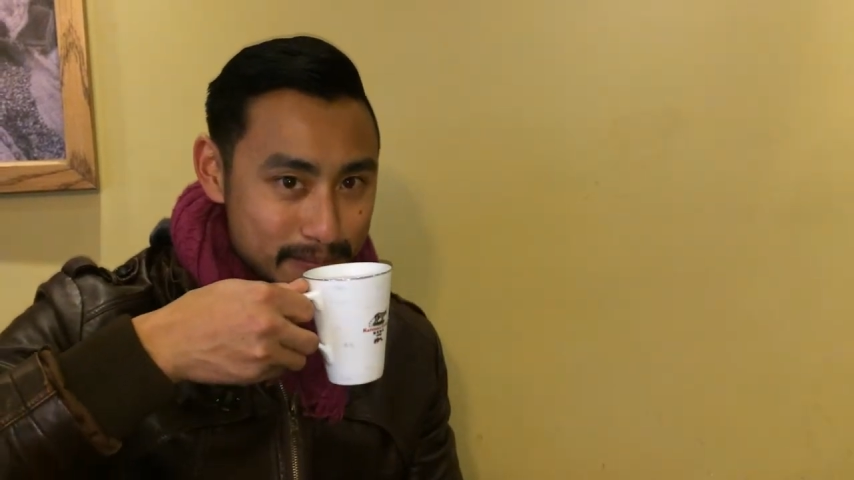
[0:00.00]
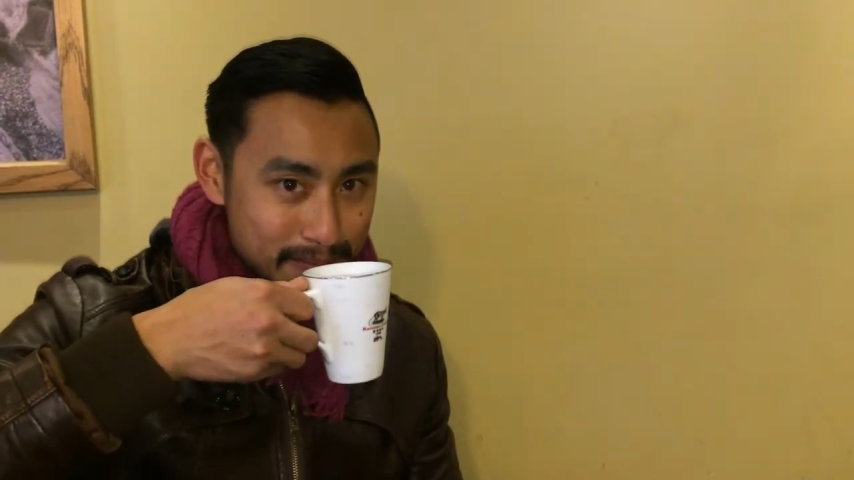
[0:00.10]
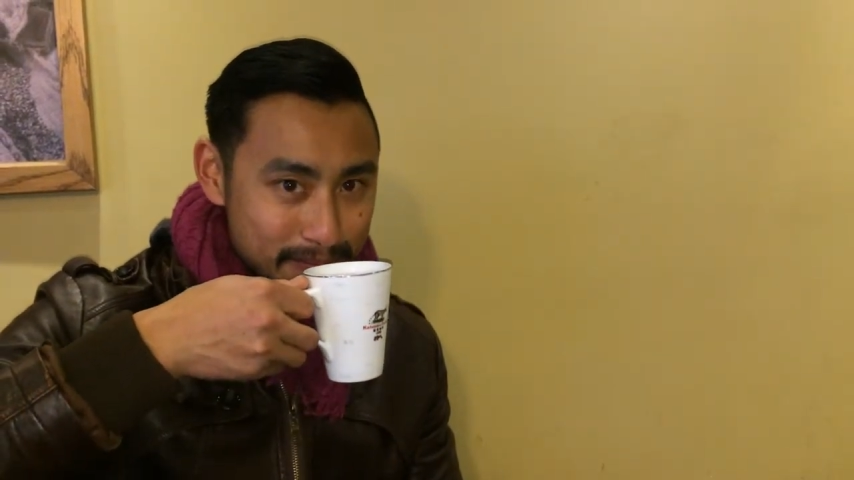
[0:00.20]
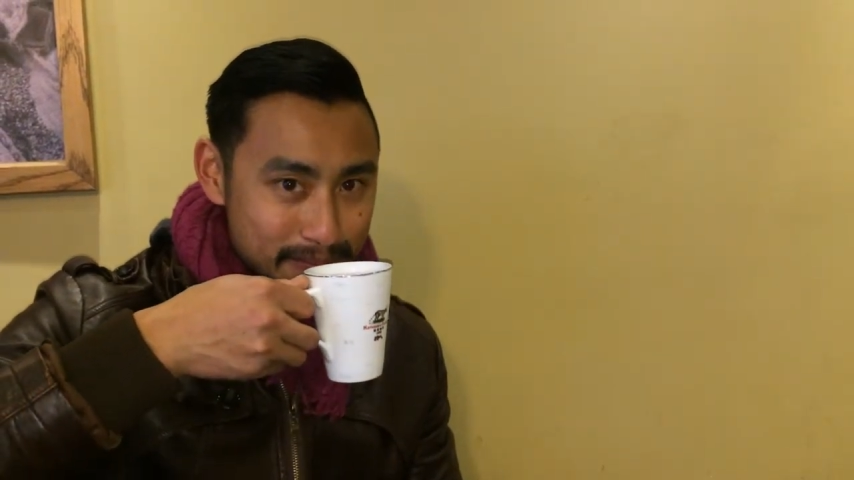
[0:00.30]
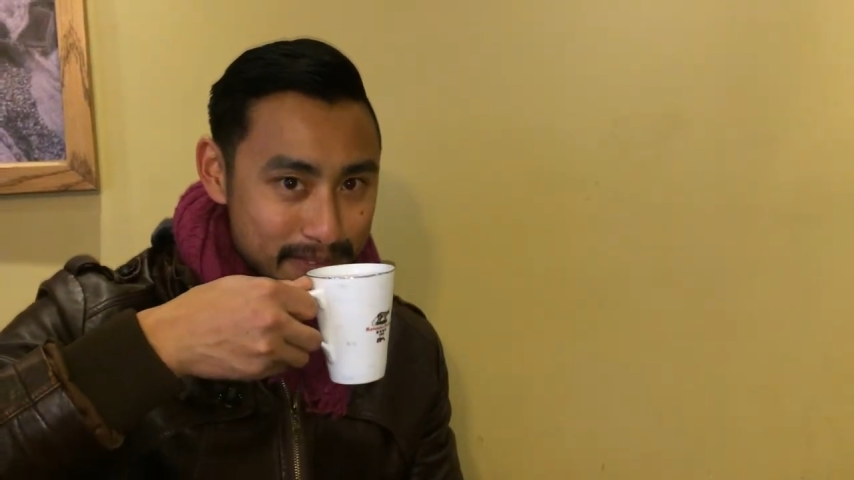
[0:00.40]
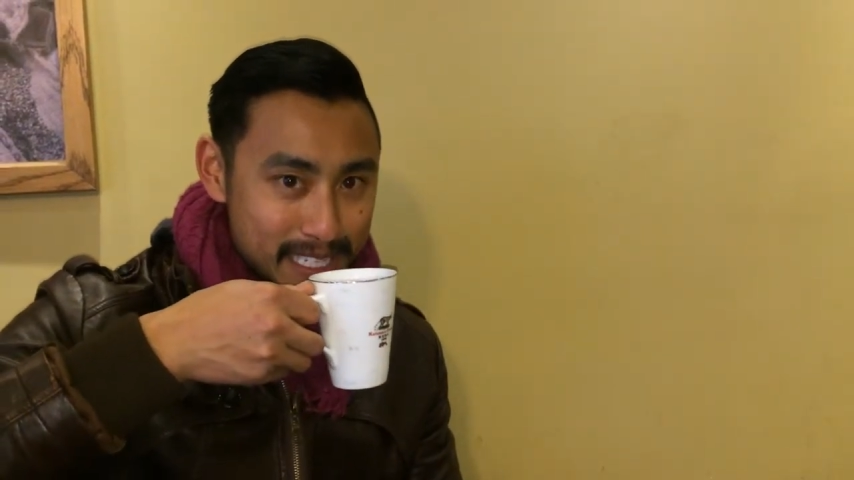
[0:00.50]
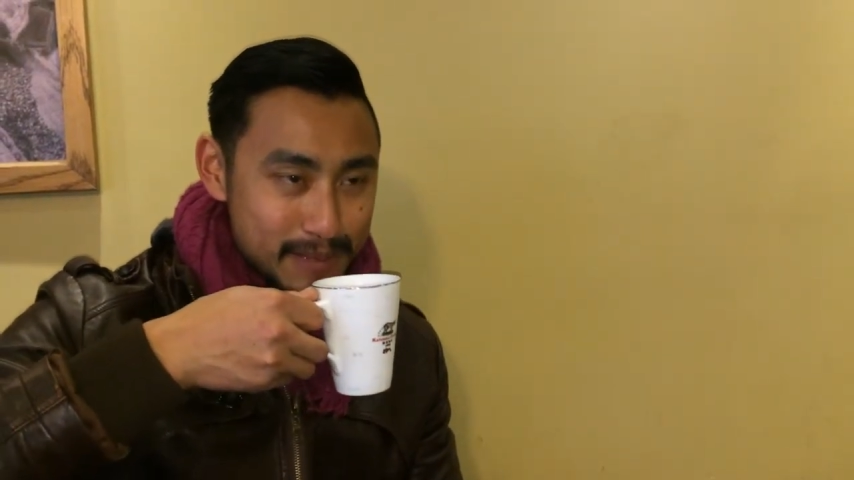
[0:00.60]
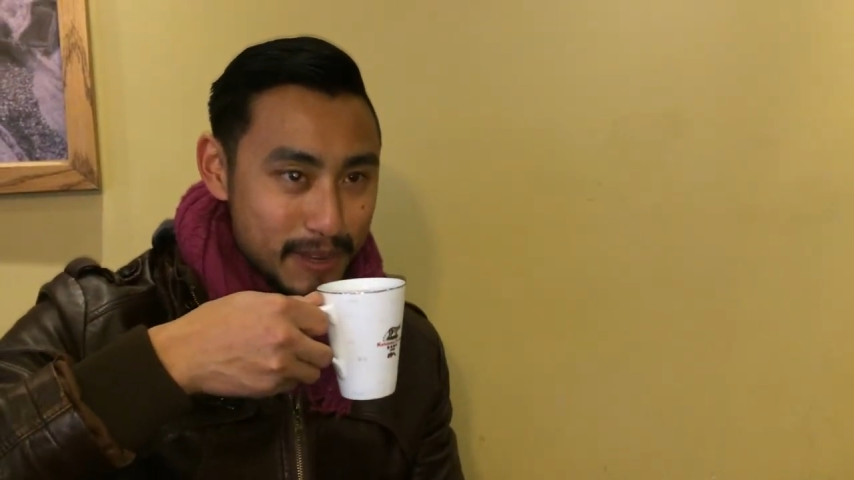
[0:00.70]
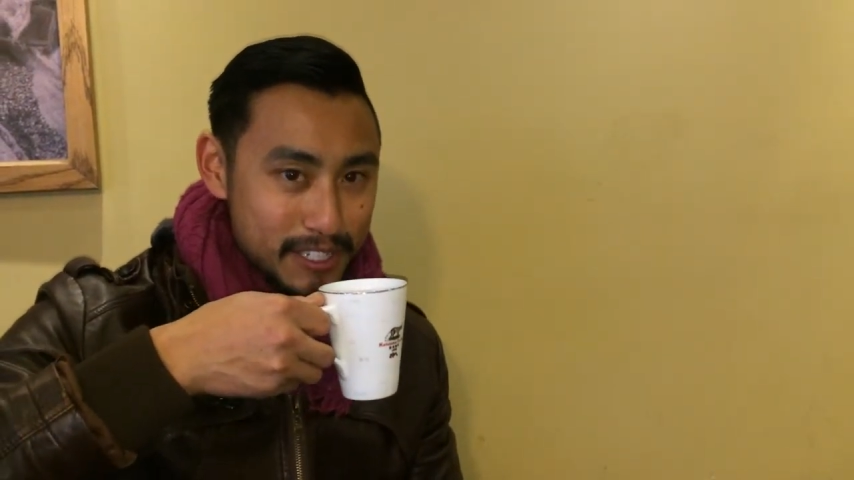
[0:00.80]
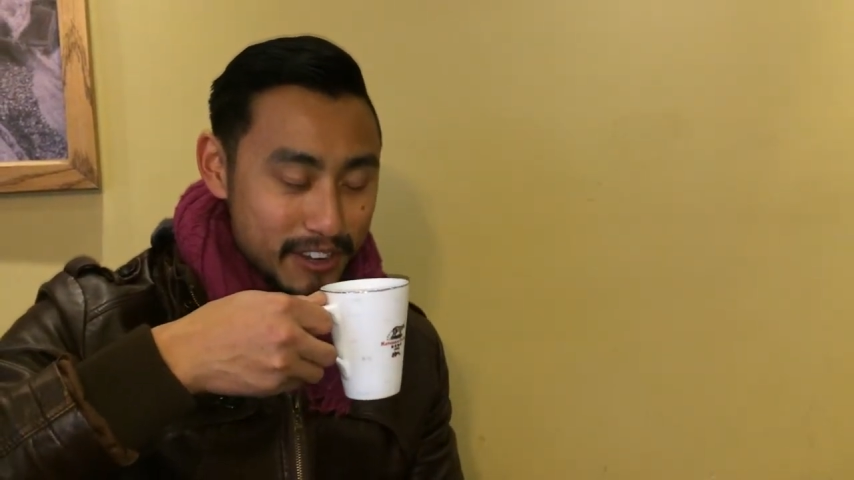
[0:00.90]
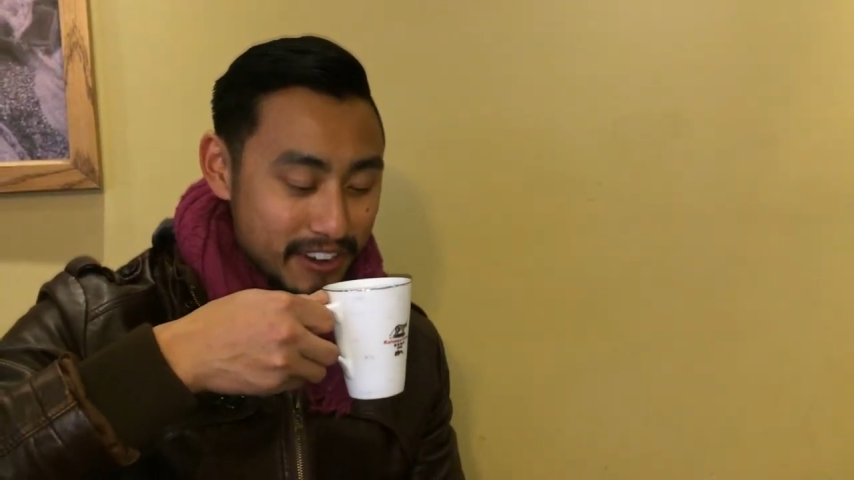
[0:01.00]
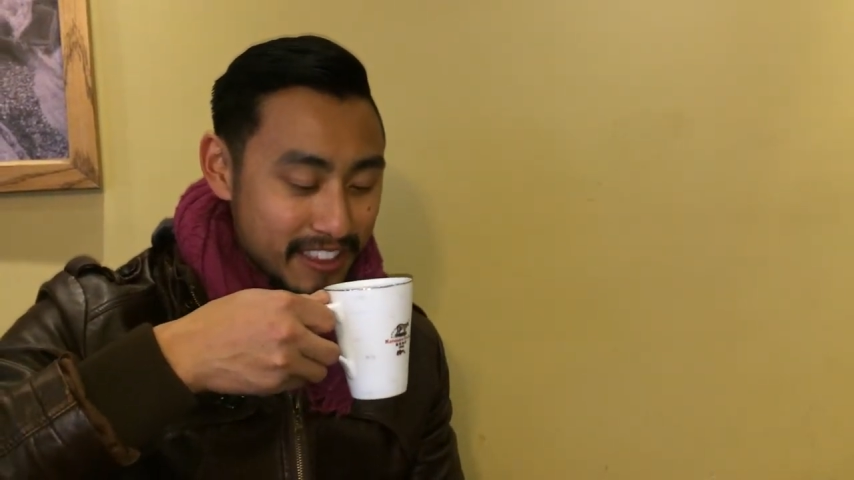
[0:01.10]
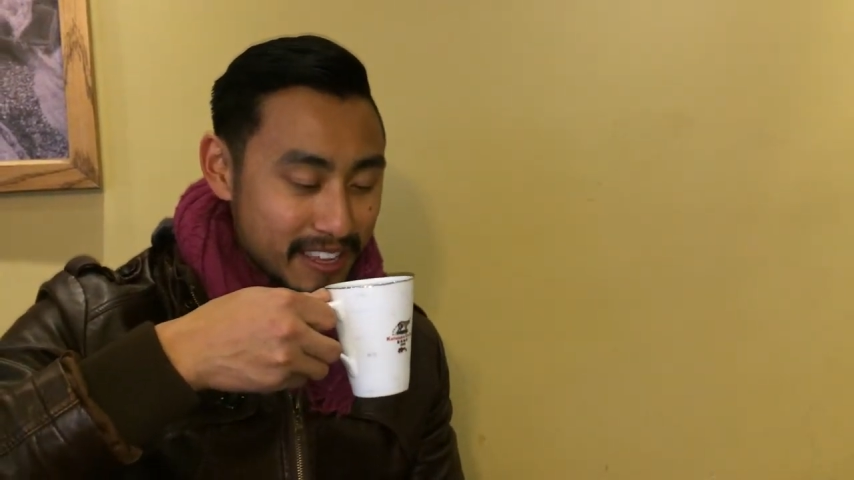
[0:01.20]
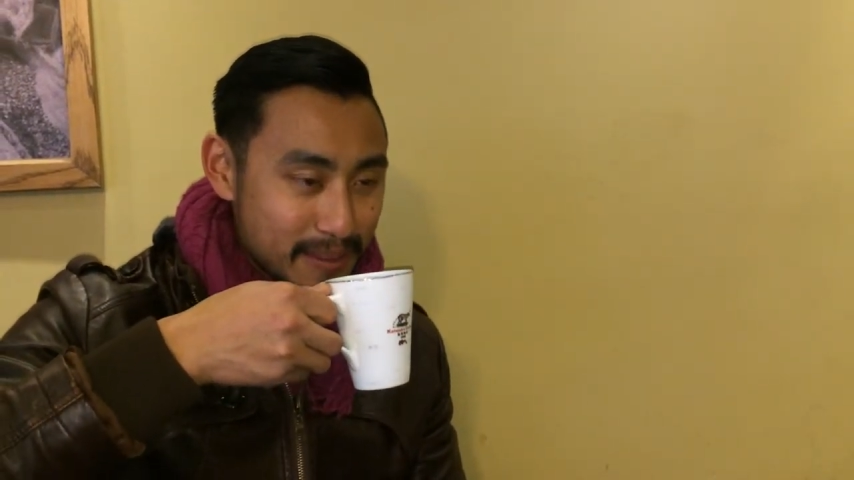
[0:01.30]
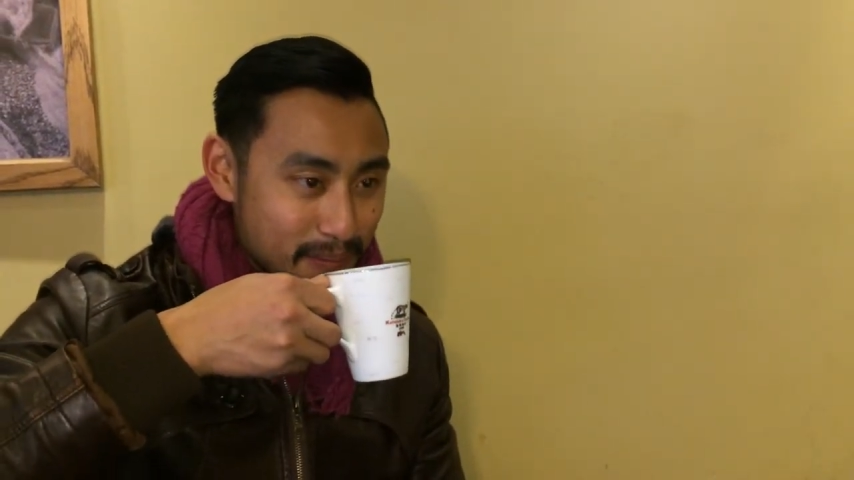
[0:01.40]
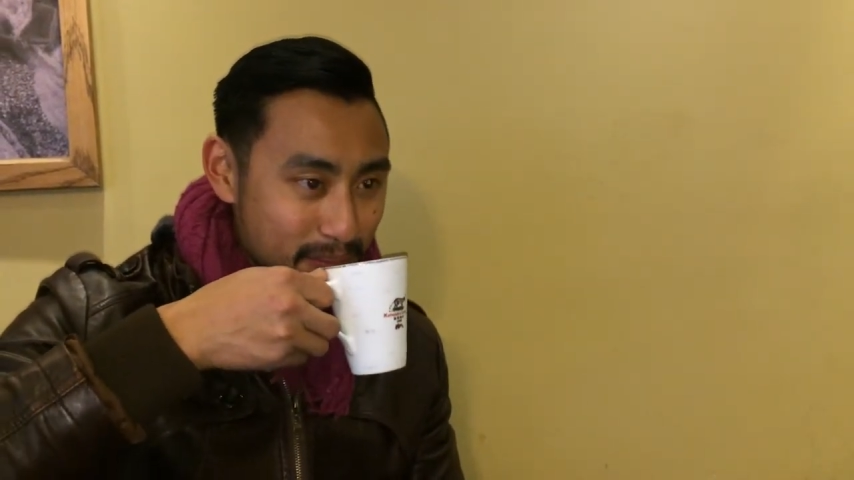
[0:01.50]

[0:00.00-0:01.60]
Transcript: Bean, Smells earthy.